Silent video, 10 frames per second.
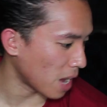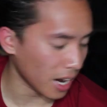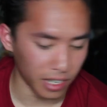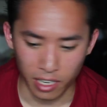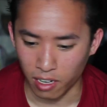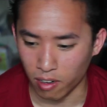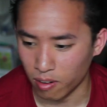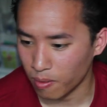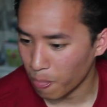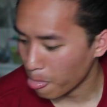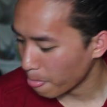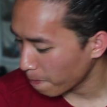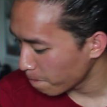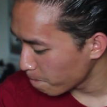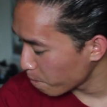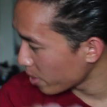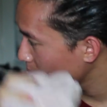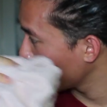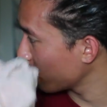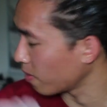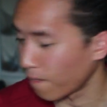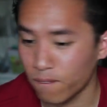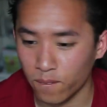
back now. What the